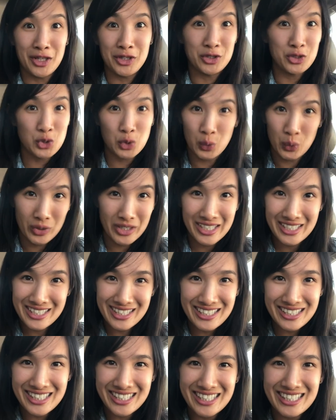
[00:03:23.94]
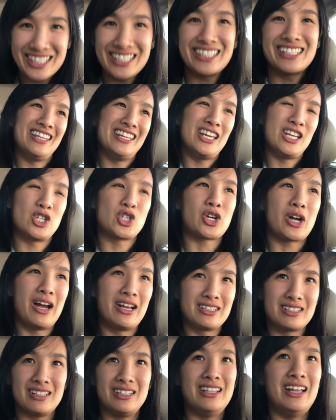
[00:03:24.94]
other tourists and then
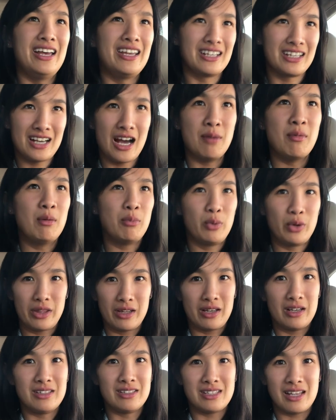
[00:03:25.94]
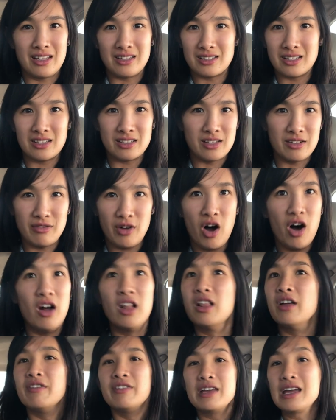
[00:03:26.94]
trying to like come up with a consensus of
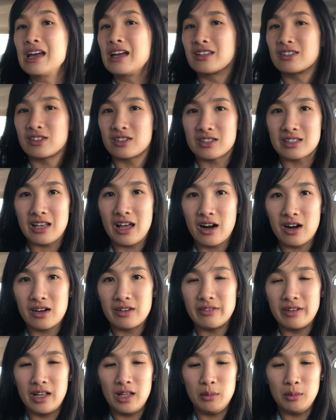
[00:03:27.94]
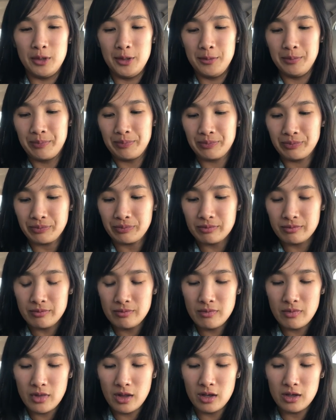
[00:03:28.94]
all of the answers that are available.
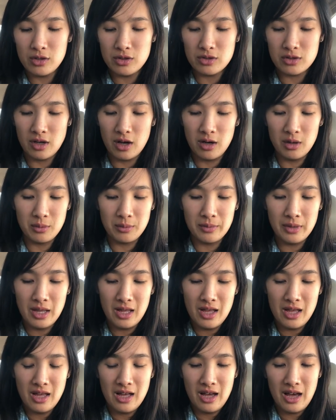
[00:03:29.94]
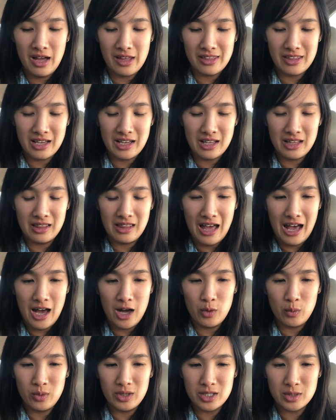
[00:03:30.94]
So I think
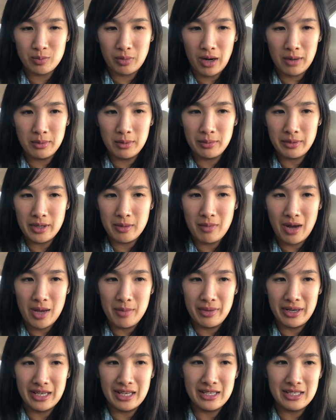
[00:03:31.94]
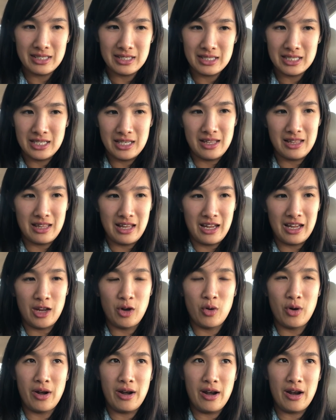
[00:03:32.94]
that was probably my biggest thing,
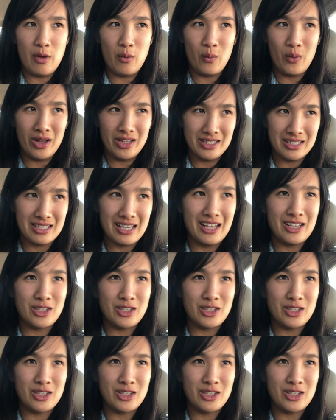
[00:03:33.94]
and once